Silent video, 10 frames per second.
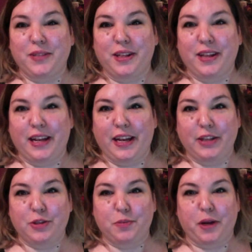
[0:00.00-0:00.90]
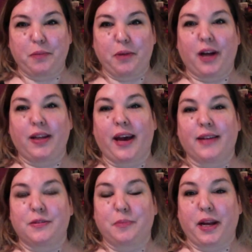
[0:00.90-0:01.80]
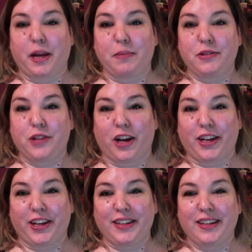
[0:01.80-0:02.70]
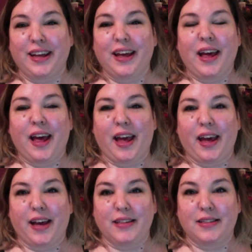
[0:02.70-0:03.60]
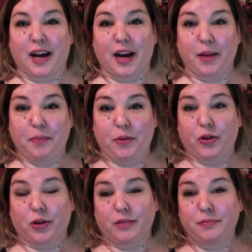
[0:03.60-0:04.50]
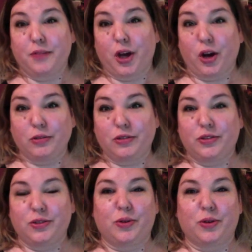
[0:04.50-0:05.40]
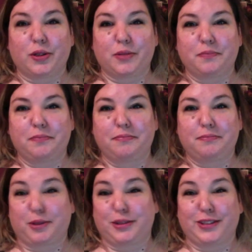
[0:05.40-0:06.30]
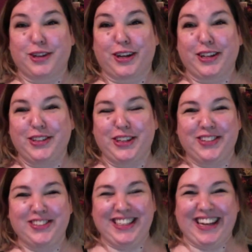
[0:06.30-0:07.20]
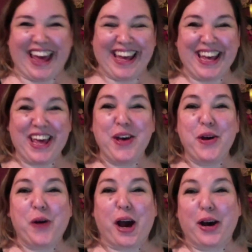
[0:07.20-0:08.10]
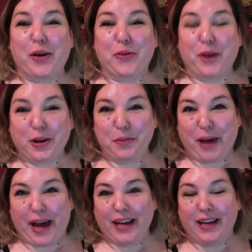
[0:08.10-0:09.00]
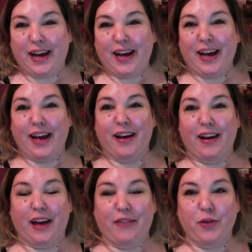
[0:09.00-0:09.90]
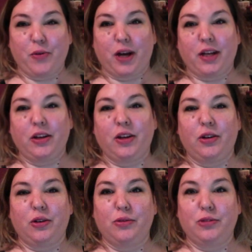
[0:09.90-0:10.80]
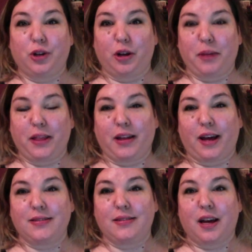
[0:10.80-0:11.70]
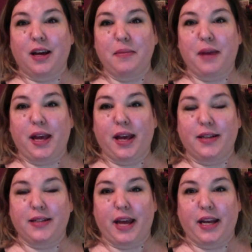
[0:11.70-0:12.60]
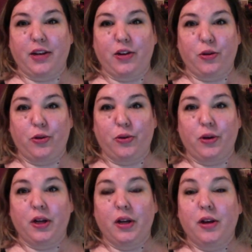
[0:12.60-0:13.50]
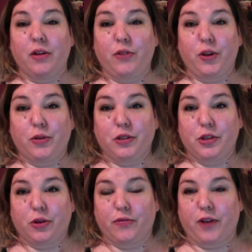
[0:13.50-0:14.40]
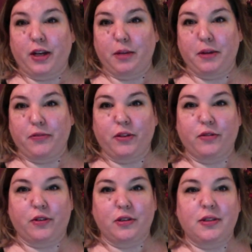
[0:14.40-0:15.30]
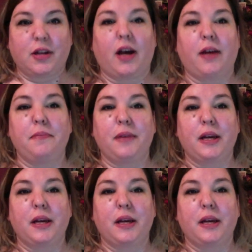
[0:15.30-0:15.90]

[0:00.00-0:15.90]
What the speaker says: to the Knitting Spring podcast. My name is Tonya, and I am your host or person talking to you today. Welcome back, everyone who joined me the last time, and any new viewers who are finding me for the first time.